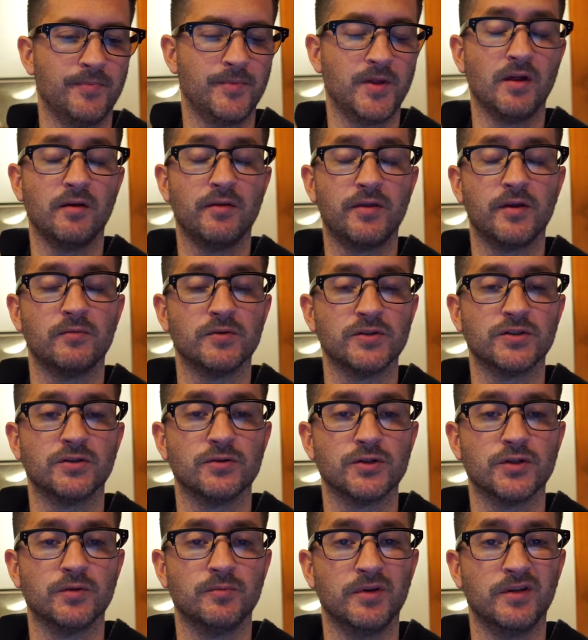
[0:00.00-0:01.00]
The other thing with
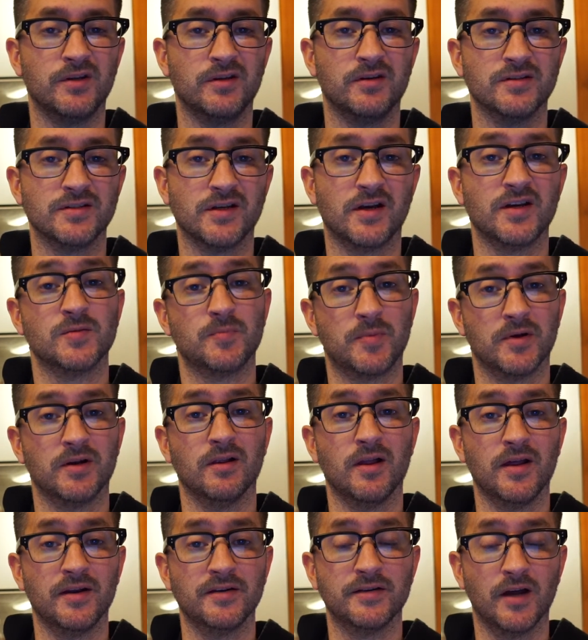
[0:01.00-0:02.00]
social media is I spend a
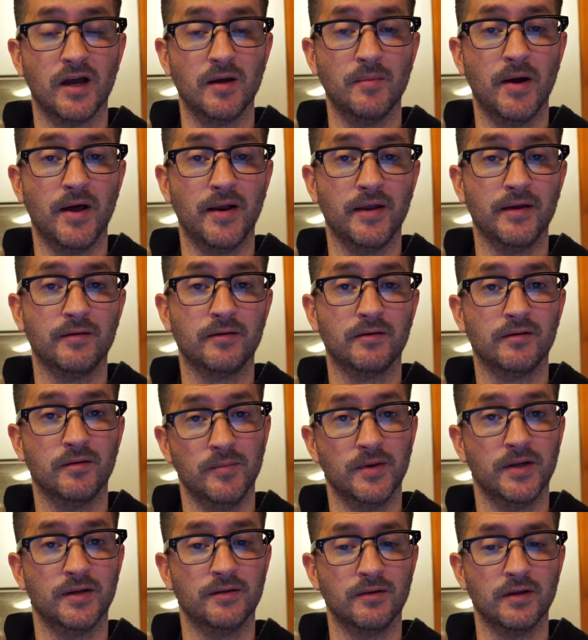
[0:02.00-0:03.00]
lot of time on it,
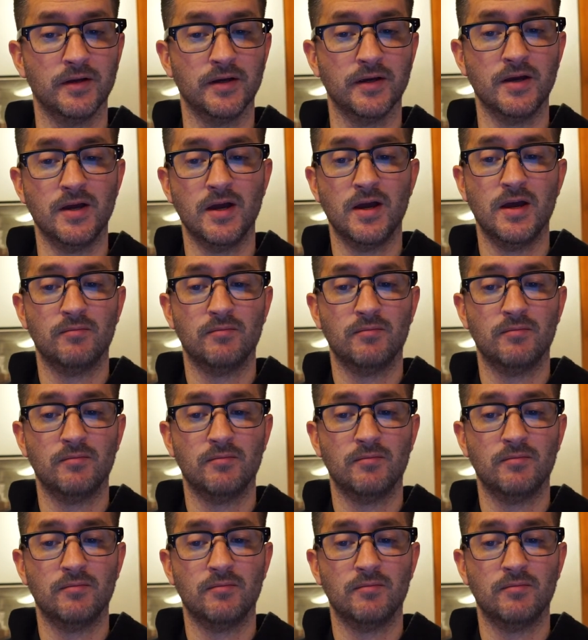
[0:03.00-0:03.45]
admittedly.